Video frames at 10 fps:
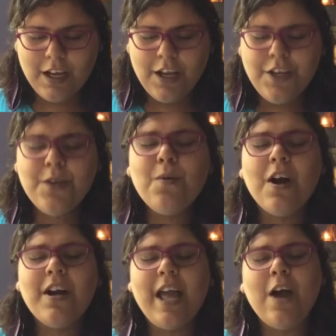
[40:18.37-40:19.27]
You
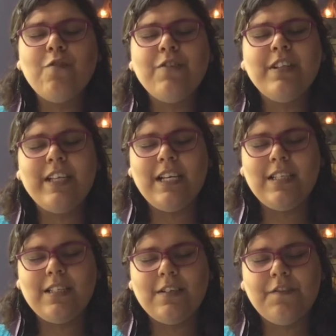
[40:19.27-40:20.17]
are now
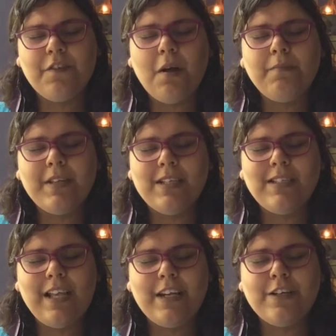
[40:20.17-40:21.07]
released from
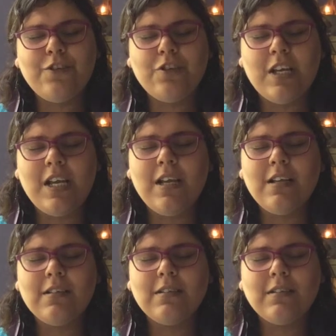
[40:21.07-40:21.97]
this energy
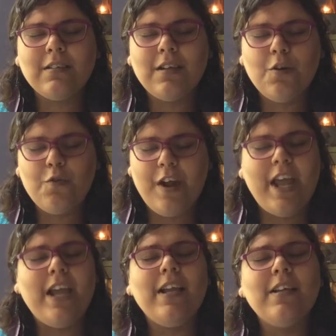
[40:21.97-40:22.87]

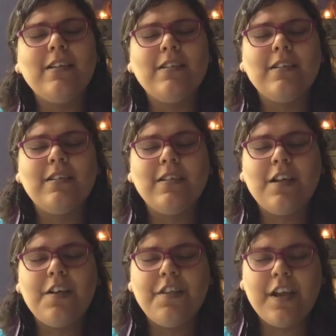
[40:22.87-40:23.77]
ray.
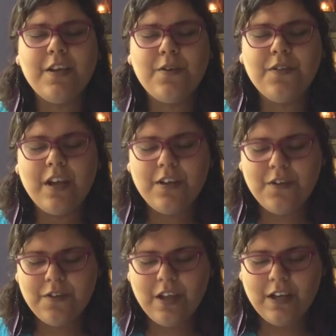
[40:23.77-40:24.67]
Thank you, thank
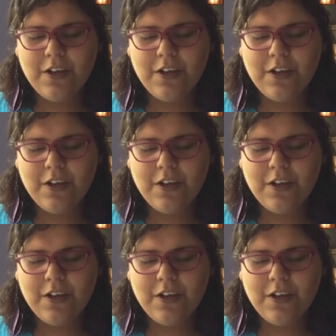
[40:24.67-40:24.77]
you, thank you.